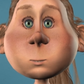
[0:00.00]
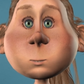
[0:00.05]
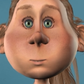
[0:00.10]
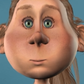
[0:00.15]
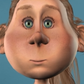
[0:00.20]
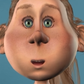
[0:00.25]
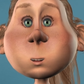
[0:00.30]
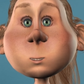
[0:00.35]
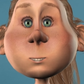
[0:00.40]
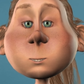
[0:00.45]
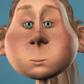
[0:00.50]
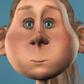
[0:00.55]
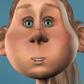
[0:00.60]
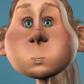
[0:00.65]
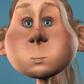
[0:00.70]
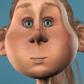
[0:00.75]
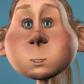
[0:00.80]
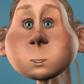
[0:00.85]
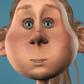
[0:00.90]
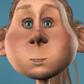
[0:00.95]
Let's
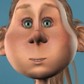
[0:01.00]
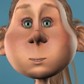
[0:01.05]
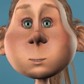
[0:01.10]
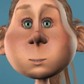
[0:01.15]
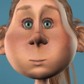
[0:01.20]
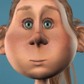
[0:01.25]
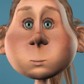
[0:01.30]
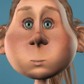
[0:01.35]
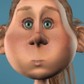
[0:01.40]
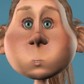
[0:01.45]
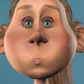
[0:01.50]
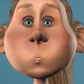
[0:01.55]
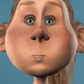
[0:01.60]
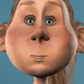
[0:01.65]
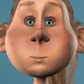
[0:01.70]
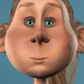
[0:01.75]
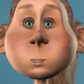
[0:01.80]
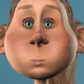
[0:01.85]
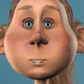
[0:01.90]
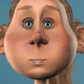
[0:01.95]
break it down
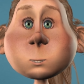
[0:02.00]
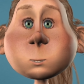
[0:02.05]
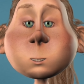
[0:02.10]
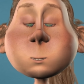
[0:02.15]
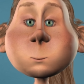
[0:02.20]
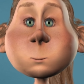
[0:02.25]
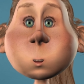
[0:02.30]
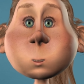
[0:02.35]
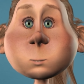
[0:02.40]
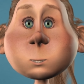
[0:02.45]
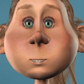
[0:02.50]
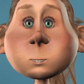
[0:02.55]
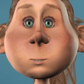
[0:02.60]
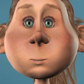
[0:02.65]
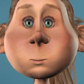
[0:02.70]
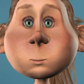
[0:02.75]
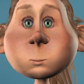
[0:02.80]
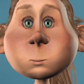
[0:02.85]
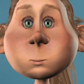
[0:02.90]
with examples.